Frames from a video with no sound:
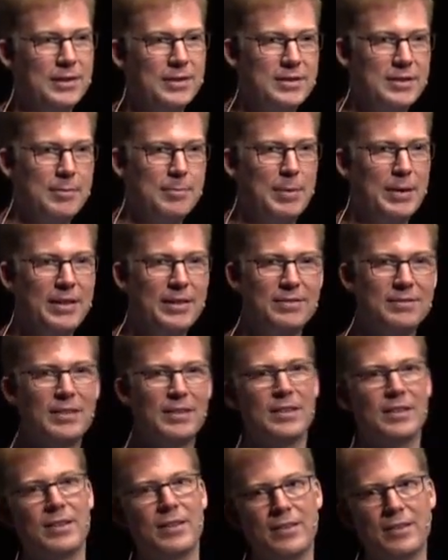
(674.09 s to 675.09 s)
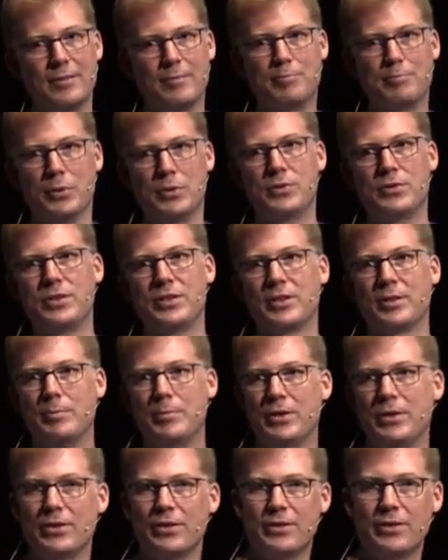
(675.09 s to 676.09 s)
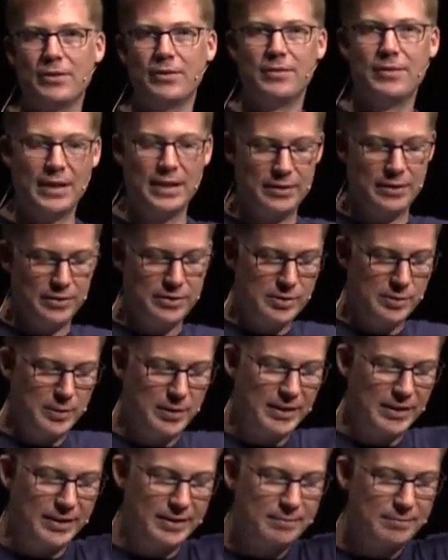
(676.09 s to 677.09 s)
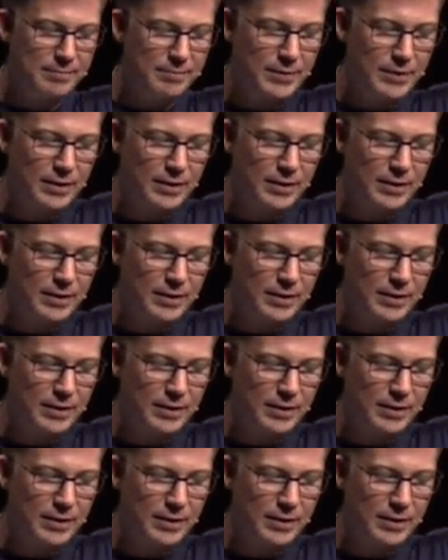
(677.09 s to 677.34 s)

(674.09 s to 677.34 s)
It's the bit that boots your computer and then goes away.